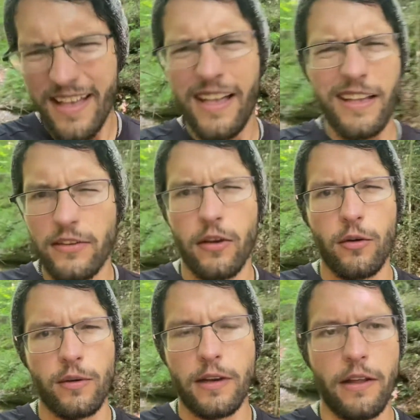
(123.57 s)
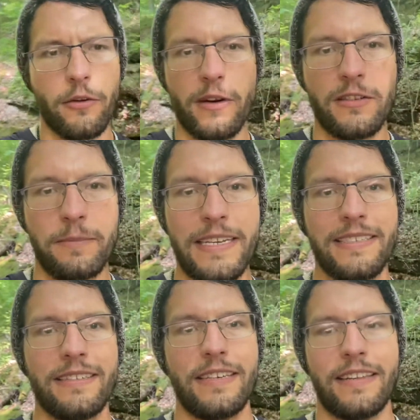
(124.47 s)
So in other words,
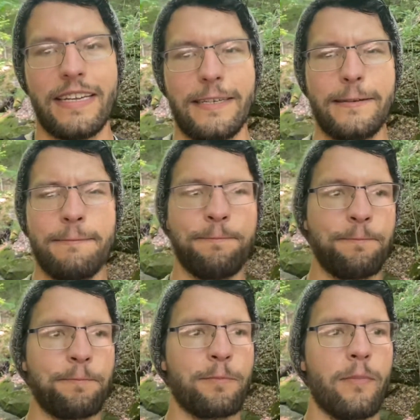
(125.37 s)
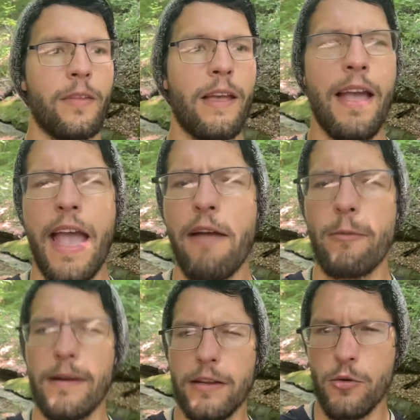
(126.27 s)
basically like
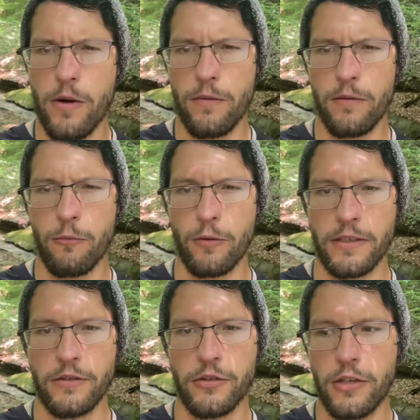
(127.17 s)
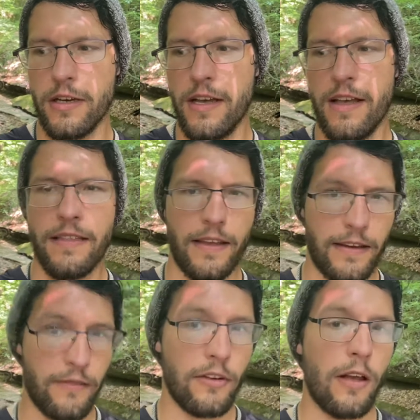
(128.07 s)
everybody who owns a mortgage that
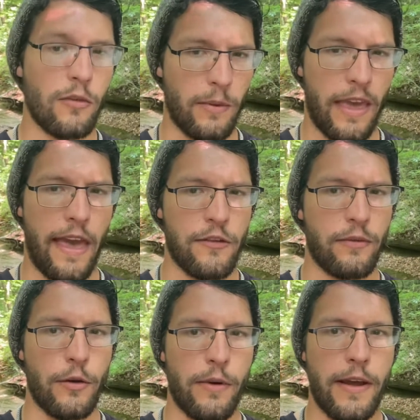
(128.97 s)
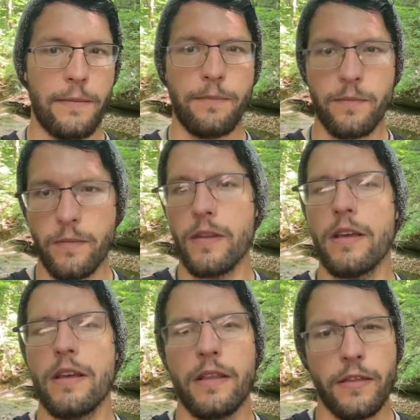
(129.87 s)
gives off some cash flow, right?
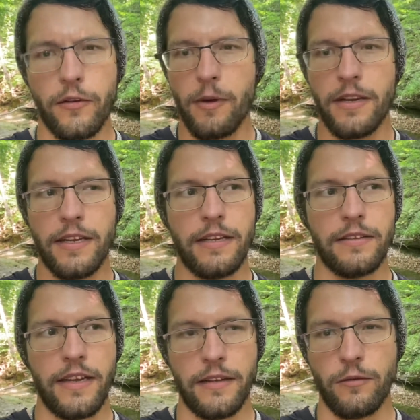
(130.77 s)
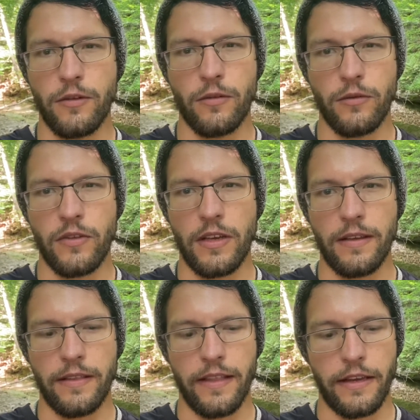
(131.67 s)
There's money in seeing
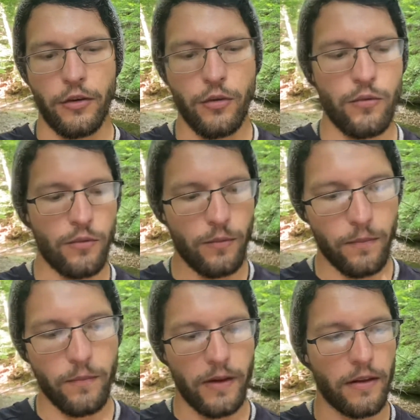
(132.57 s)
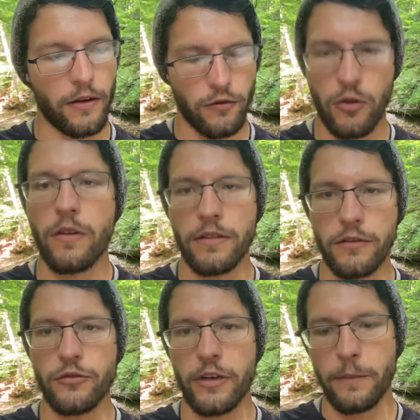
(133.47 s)
in like who in controlling those
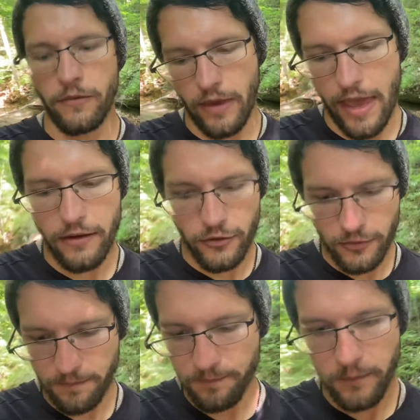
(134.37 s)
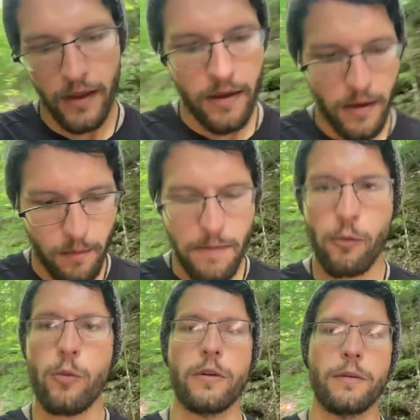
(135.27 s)
streams of cash. People
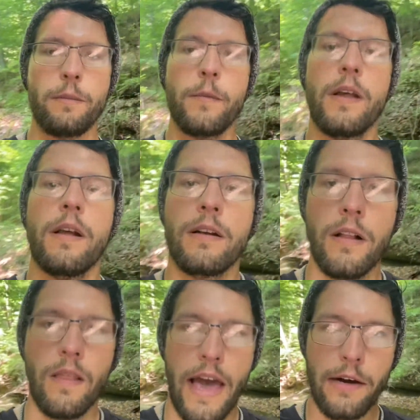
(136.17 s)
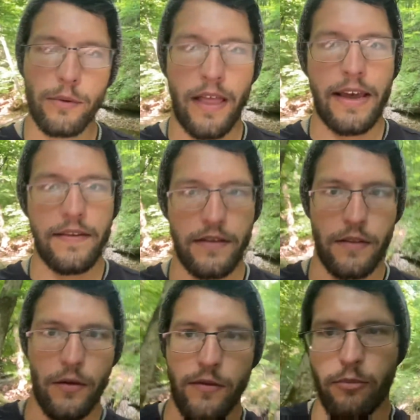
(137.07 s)
were collateralizing
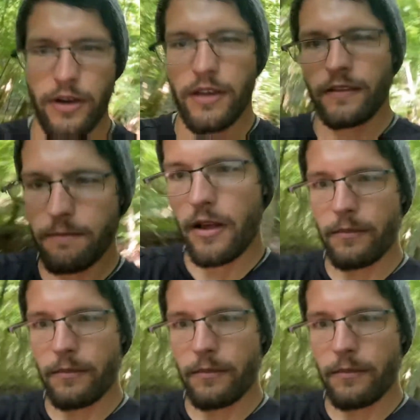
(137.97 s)
those, breaking them up